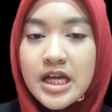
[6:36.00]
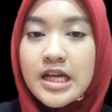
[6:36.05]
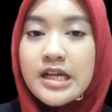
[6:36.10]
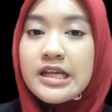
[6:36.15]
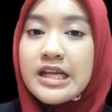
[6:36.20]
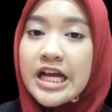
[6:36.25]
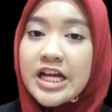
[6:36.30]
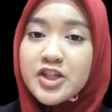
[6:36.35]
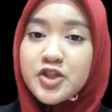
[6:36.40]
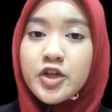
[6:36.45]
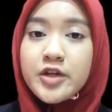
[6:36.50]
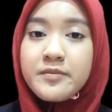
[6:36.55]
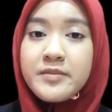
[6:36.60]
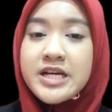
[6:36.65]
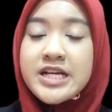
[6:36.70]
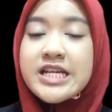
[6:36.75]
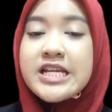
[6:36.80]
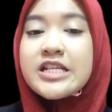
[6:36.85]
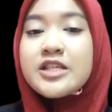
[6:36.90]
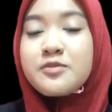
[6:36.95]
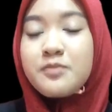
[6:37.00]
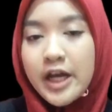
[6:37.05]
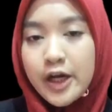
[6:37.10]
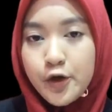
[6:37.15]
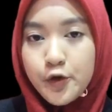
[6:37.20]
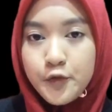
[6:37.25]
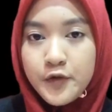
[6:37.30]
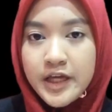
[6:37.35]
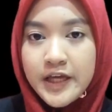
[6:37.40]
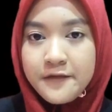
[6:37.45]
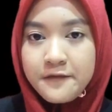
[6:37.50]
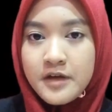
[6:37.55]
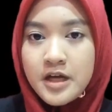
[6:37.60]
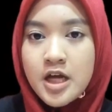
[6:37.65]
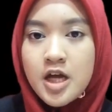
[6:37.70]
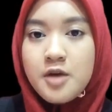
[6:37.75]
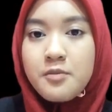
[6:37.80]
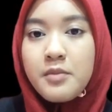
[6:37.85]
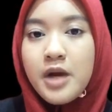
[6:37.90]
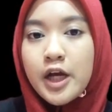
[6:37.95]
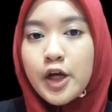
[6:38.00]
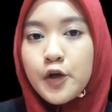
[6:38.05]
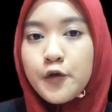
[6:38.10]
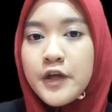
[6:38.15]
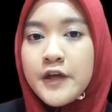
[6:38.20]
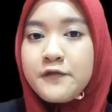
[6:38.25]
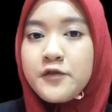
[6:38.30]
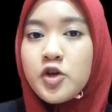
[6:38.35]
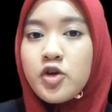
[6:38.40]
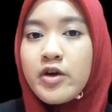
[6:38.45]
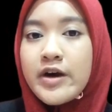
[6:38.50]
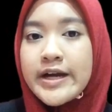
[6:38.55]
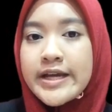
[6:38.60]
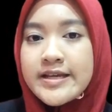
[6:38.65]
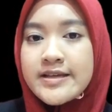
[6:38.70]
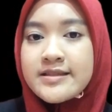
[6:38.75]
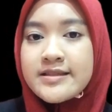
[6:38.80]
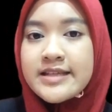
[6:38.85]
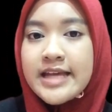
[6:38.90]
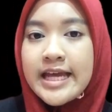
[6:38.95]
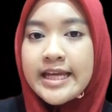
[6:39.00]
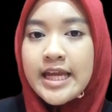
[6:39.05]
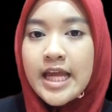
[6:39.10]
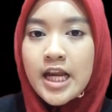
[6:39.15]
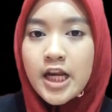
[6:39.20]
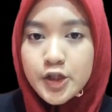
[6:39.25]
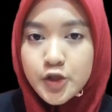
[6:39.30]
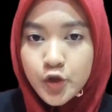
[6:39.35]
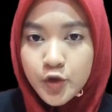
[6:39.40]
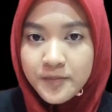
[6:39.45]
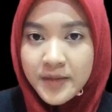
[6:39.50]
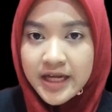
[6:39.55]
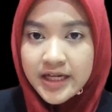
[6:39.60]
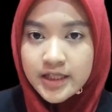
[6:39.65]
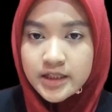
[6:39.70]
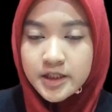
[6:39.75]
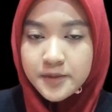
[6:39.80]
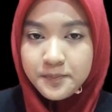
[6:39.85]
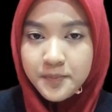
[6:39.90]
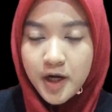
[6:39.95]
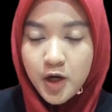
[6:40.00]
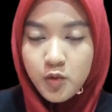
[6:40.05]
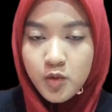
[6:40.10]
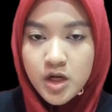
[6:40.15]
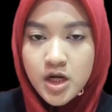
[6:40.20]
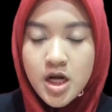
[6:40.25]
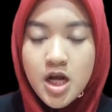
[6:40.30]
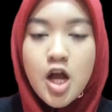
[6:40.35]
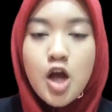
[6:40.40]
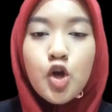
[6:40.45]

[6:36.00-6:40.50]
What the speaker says: Last treatment is microwave. Microwave requires an electromagnetic power